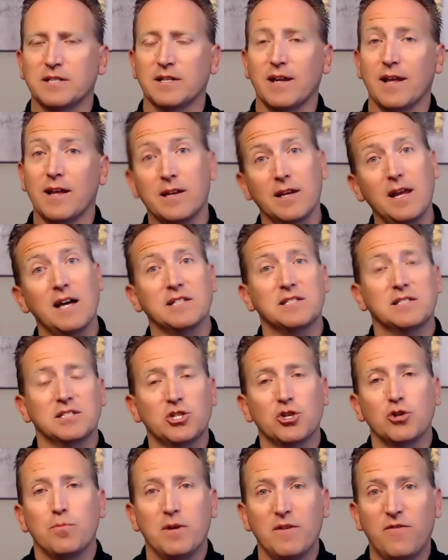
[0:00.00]
And yes,
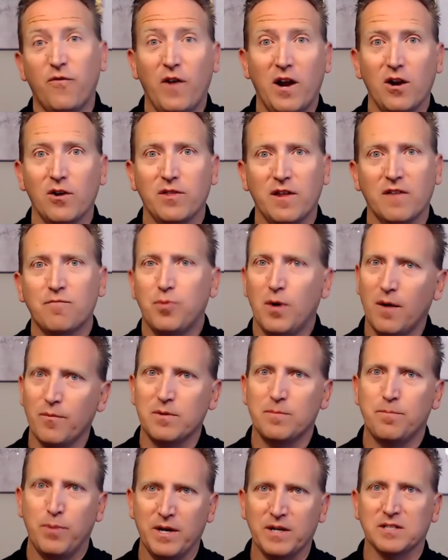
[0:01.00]
to be fair, they
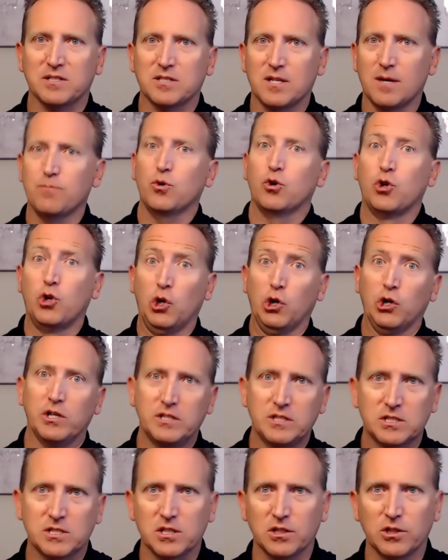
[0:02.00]
probably picked some
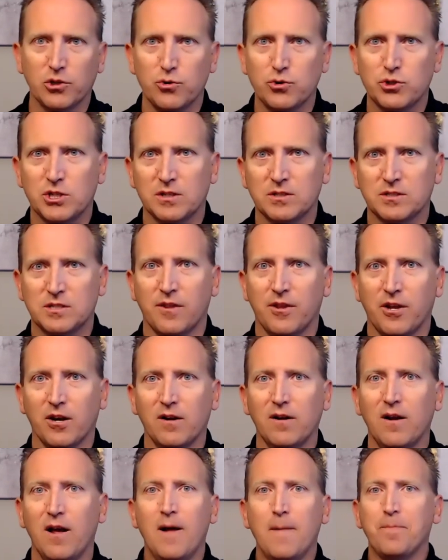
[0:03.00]
good solutions in
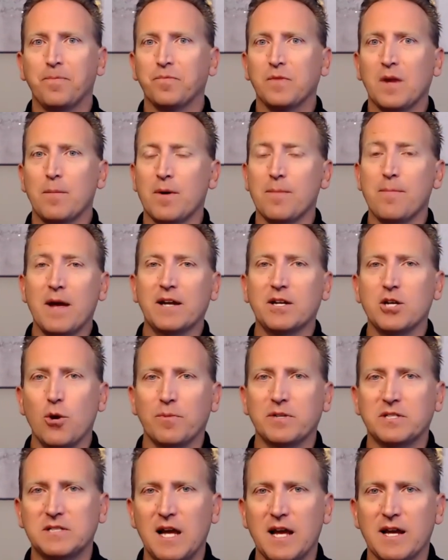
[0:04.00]
there, but make no
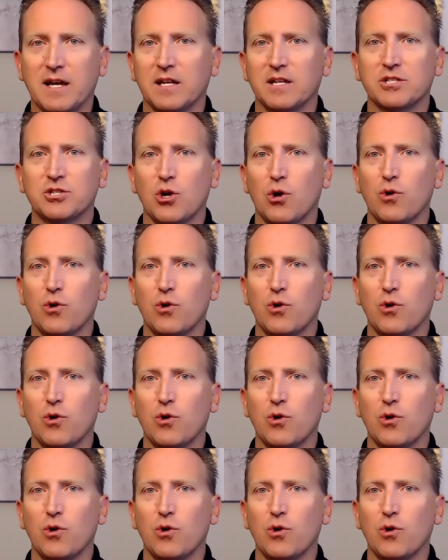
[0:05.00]
mistake, it is